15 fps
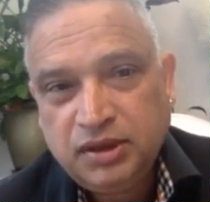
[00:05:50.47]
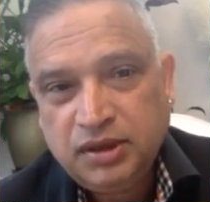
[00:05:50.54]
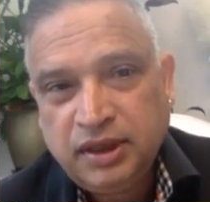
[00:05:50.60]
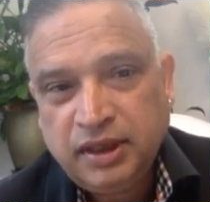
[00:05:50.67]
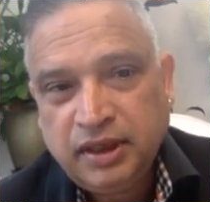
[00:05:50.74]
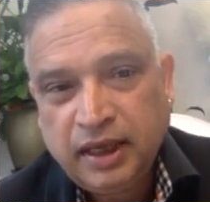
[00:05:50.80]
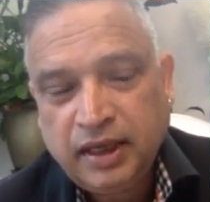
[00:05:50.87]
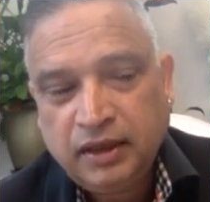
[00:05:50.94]

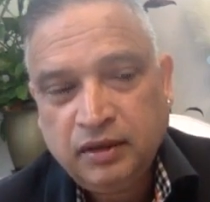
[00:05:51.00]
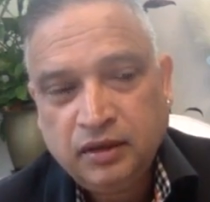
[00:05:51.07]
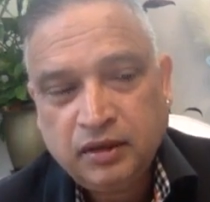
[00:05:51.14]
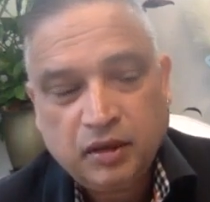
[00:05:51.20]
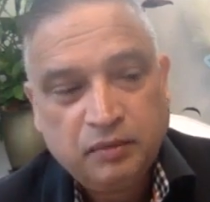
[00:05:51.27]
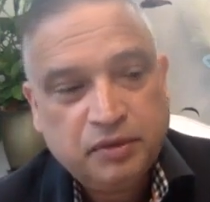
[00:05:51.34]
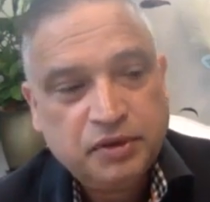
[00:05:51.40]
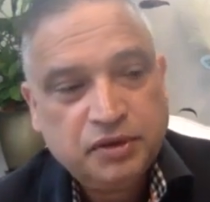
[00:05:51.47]
Then I got
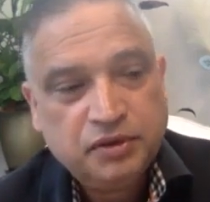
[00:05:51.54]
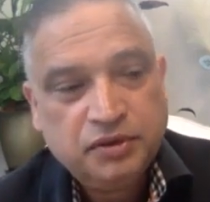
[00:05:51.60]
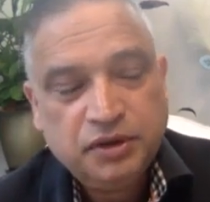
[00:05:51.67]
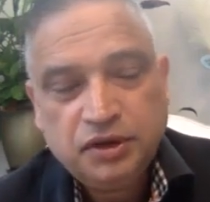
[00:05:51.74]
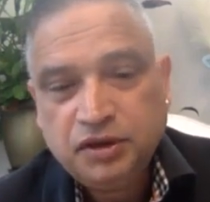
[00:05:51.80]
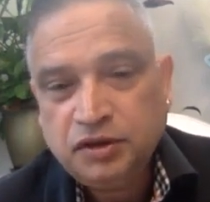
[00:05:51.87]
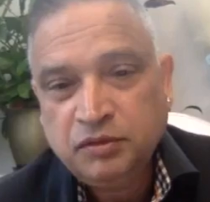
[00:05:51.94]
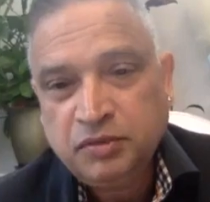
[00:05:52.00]

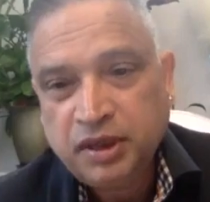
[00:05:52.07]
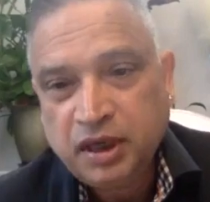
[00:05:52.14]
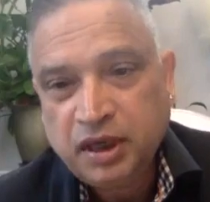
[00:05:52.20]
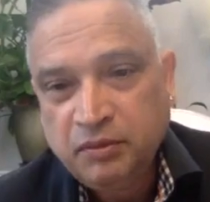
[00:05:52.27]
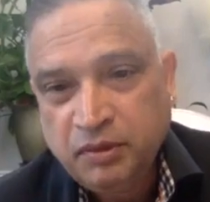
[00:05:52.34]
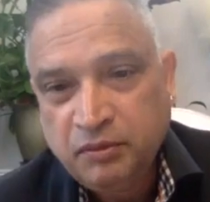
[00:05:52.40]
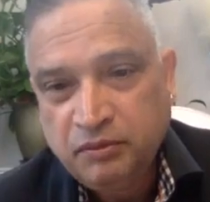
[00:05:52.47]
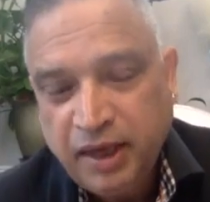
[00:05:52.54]
opportunity to become
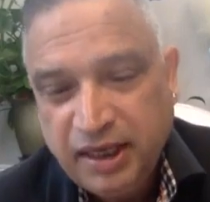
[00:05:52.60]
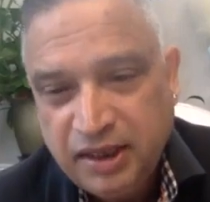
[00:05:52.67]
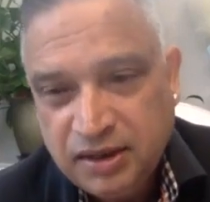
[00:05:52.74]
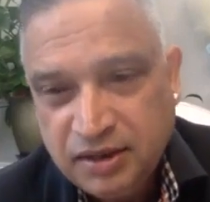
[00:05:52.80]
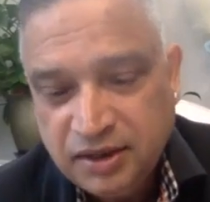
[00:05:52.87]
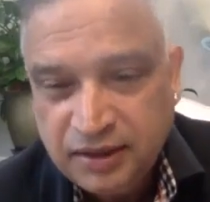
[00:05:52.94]
a manager.